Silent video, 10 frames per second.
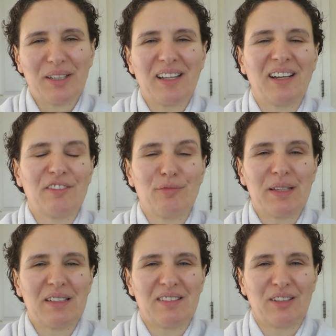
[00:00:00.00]
kind of
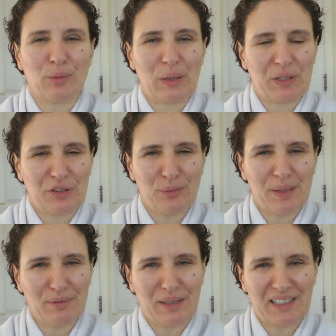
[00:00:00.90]
person we want to
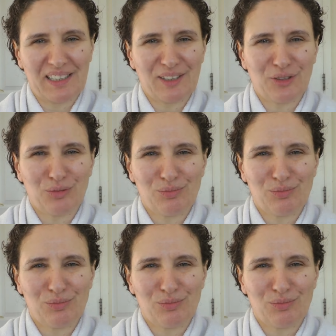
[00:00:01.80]
be right now.